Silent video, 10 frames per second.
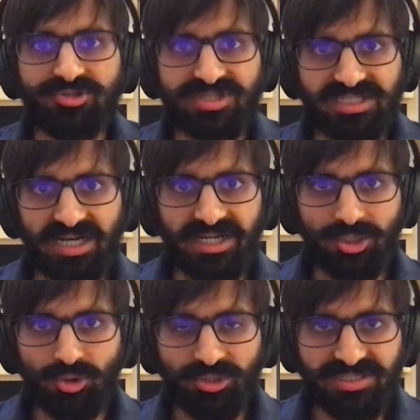also
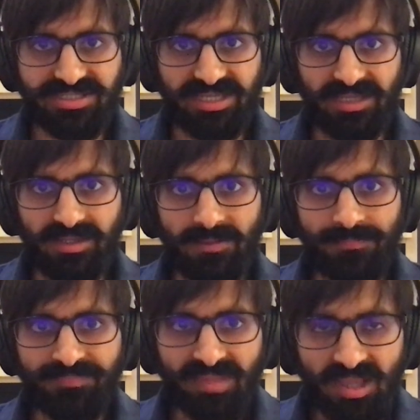started noticing
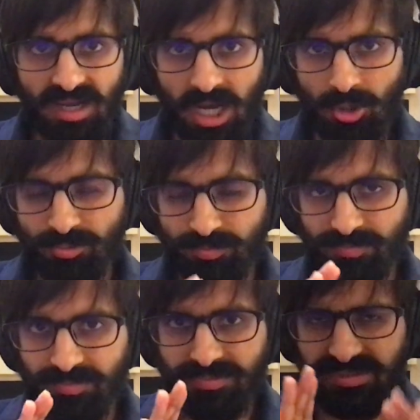
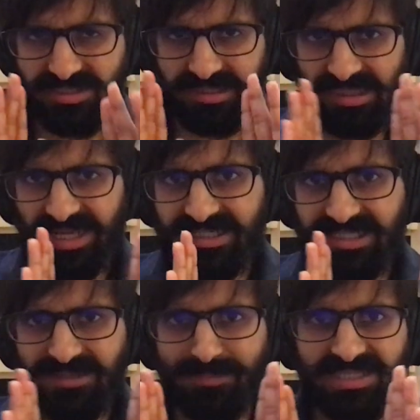how
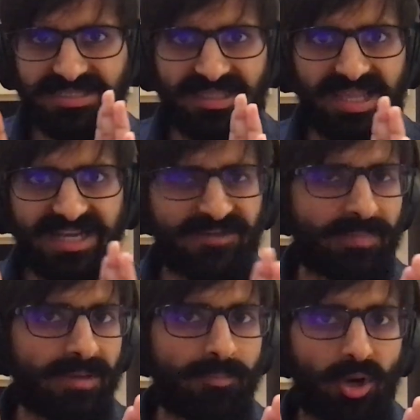slightly
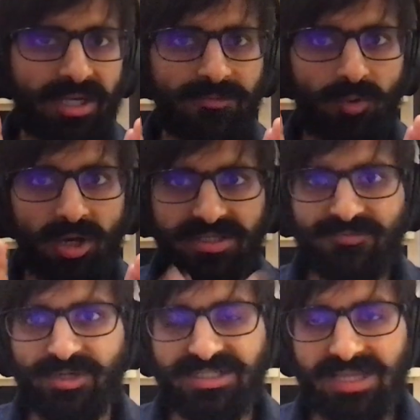misaligned my body
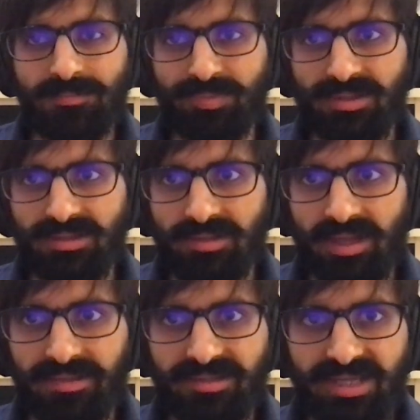was. For example,
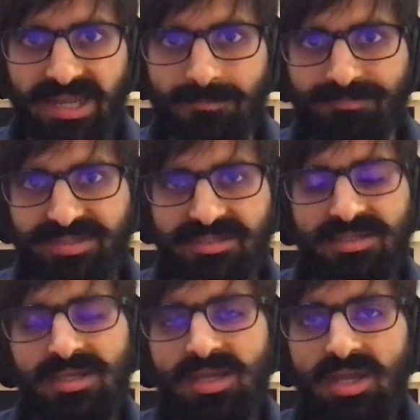at the
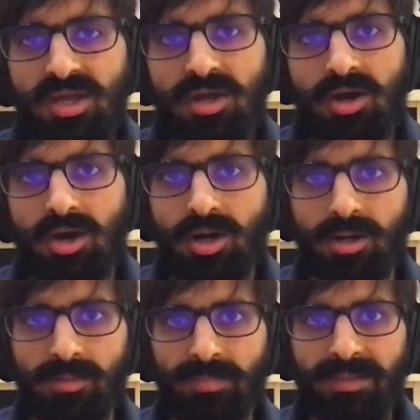hips,
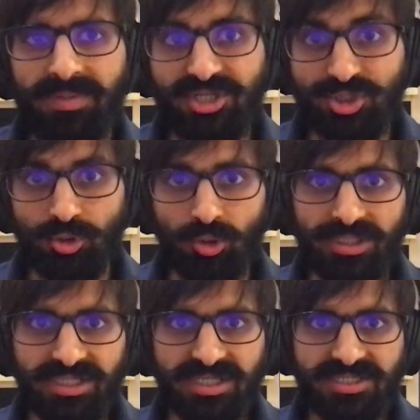or maybe
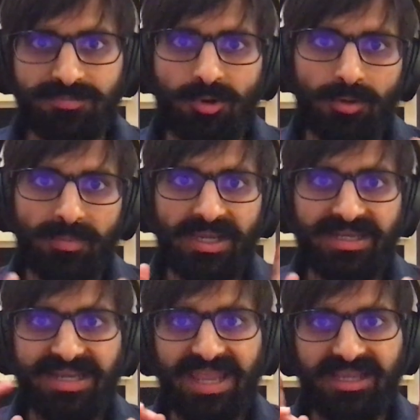shoulders, or
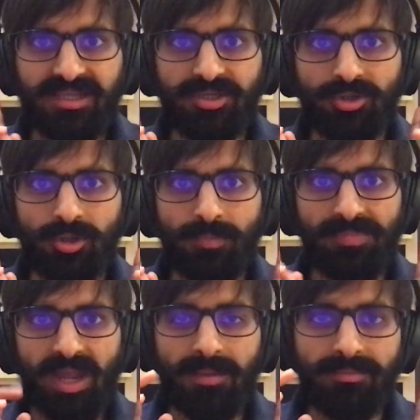my neck.
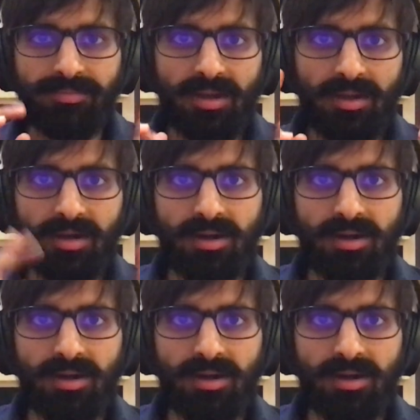I'm